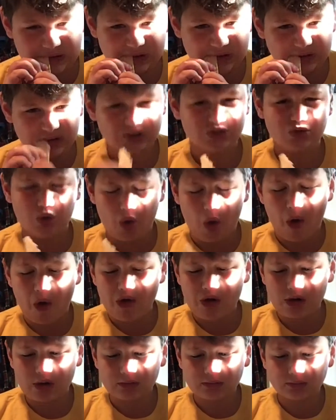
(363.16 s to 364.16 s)
Tell me if it's
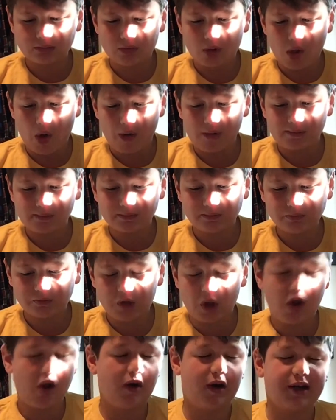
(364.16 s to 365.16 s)
sour.
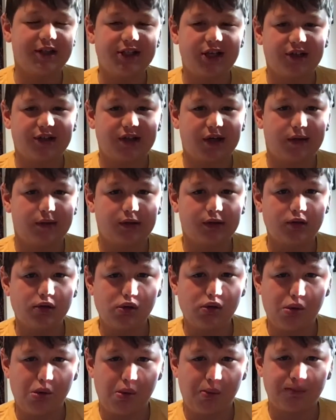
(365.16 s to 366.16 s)
Oh, that sounds sour.
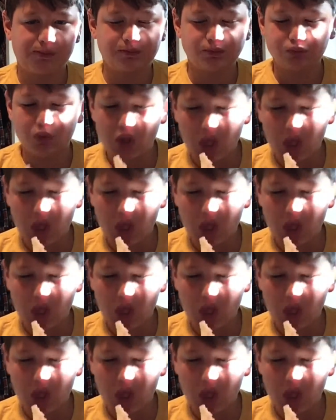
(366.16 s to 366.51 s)
No